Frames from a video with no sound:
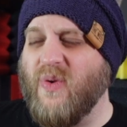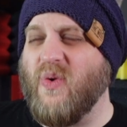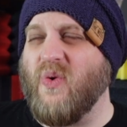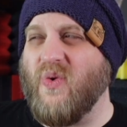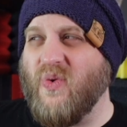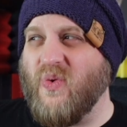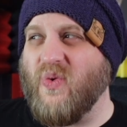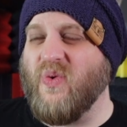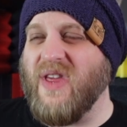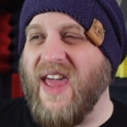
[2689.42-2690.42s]
Ooh,
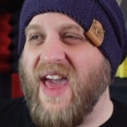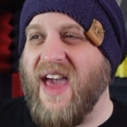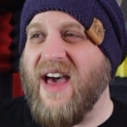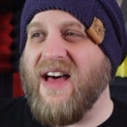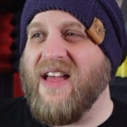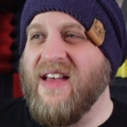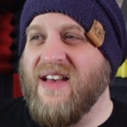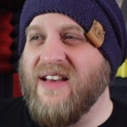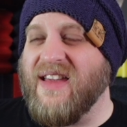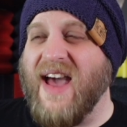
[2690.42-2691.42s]
yeah.
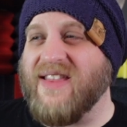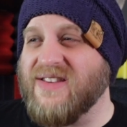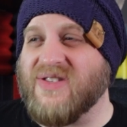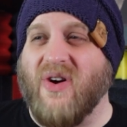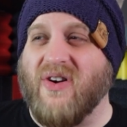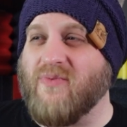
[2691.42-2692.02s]
Yeah, this song